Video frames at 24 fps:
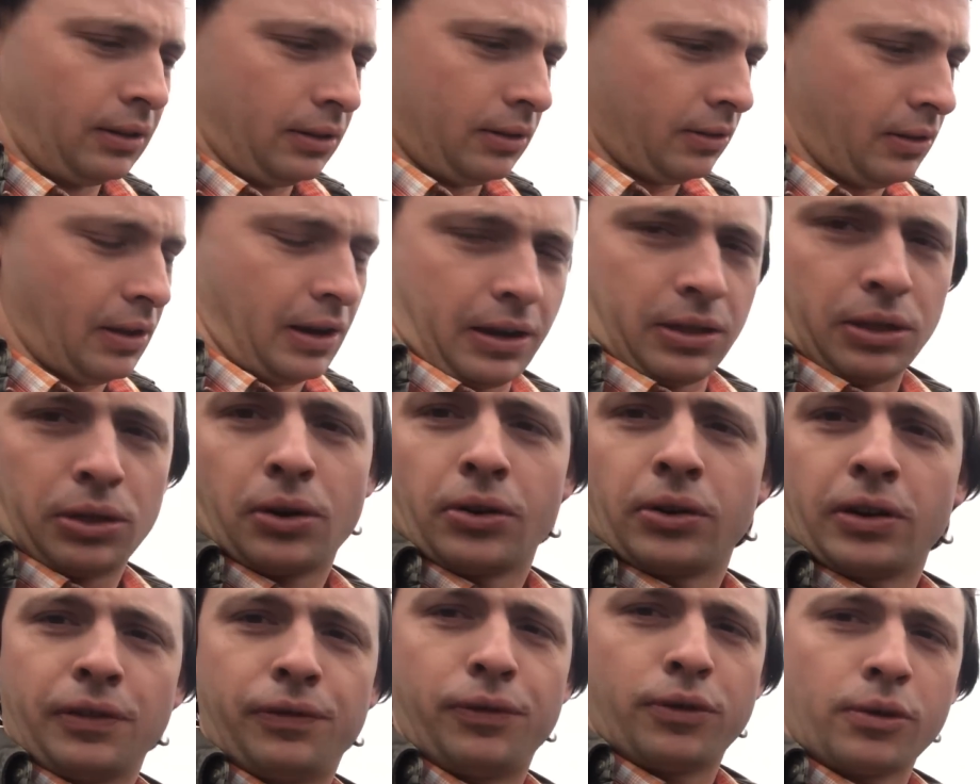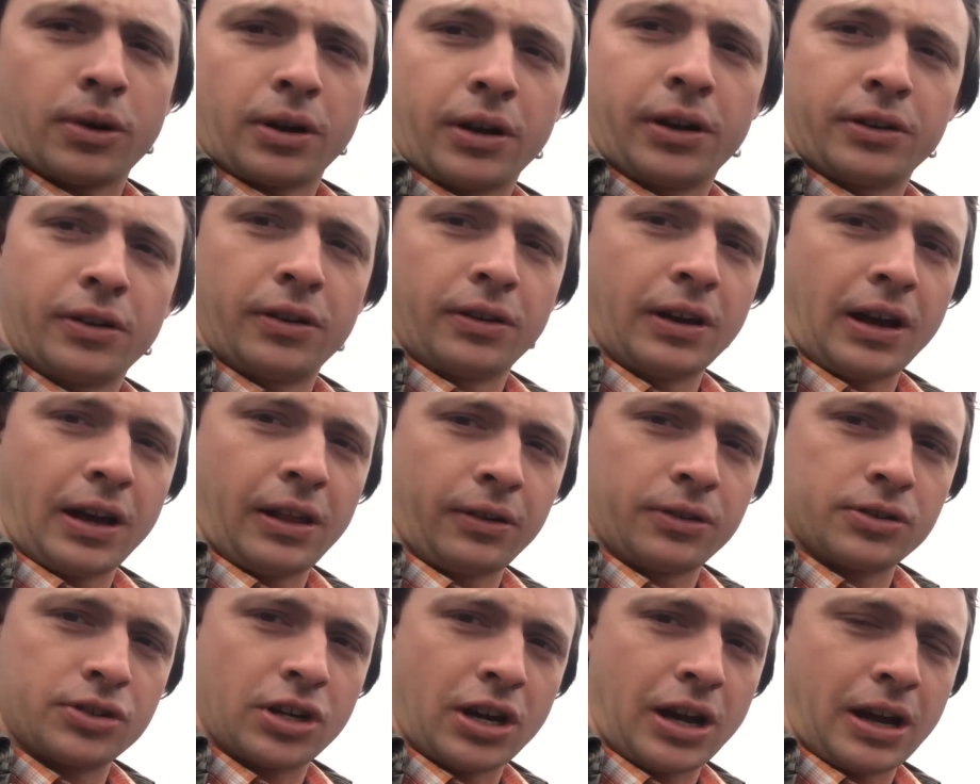It's like
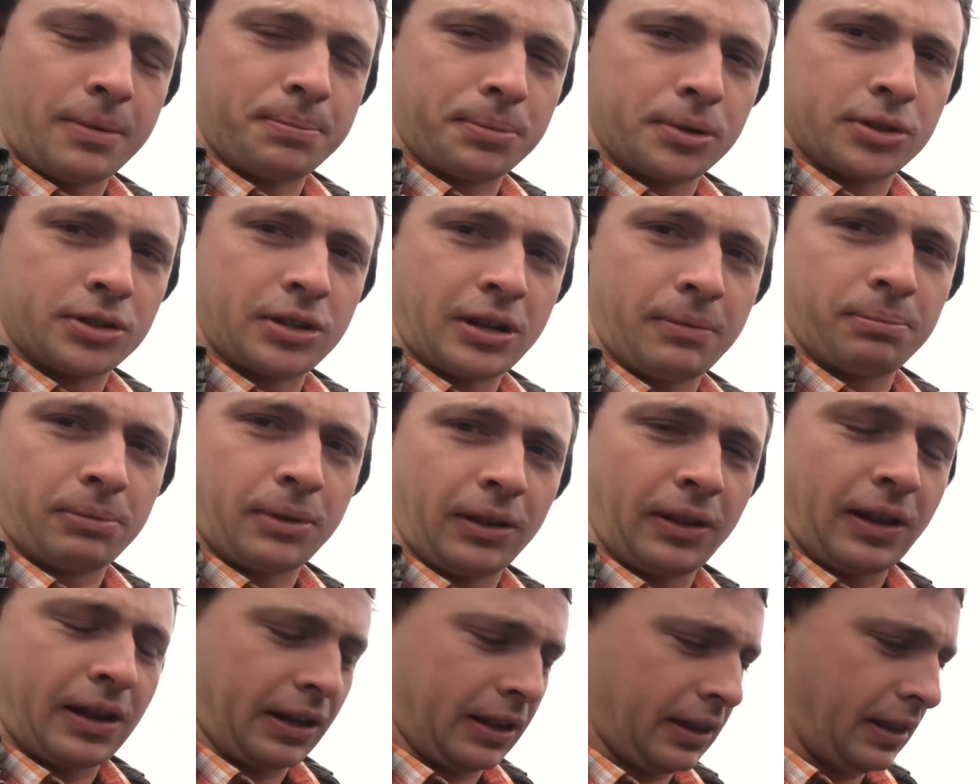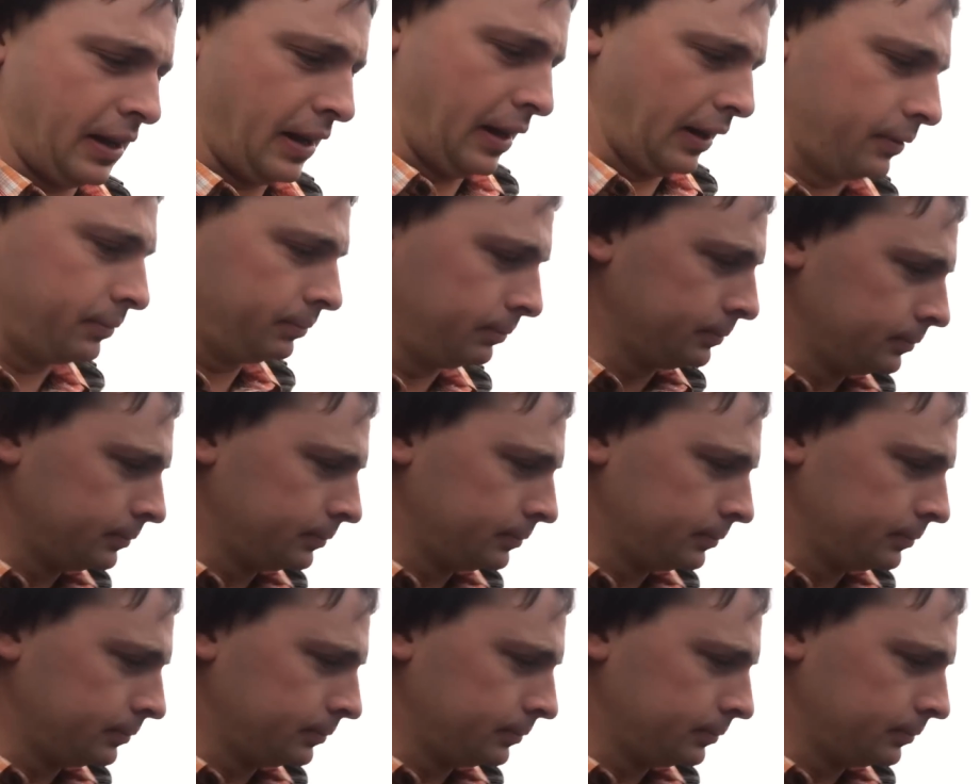$3,400 job or something like that.